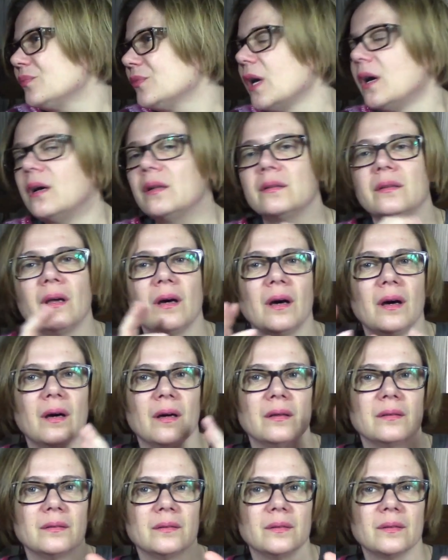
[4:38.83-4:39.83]
the
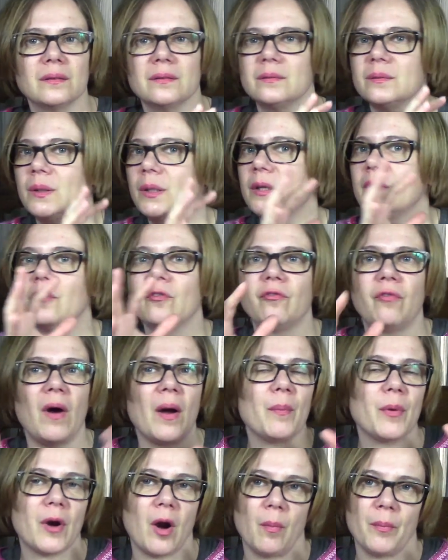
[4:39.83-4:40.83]
the
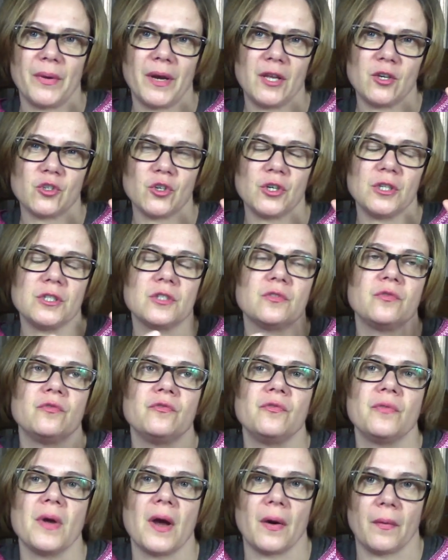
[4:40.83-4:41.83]
fiber combination is
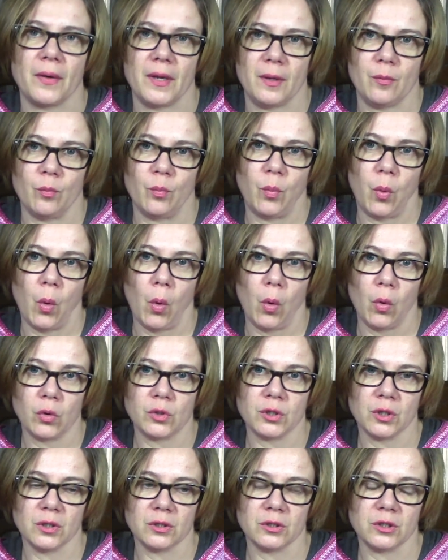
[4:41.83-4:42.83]
very
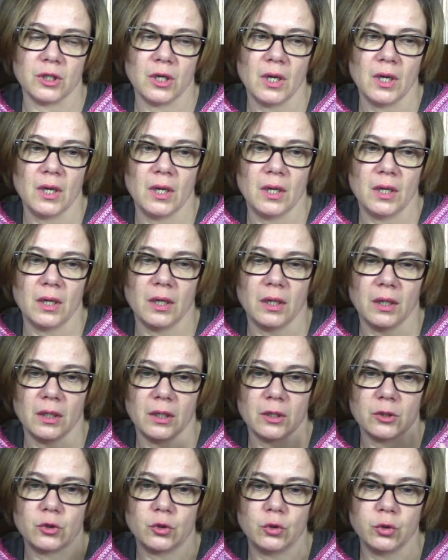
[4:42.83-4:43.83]
important
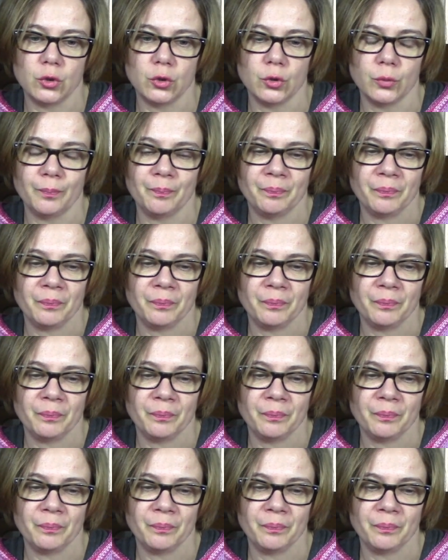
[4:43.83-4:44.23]
uh, to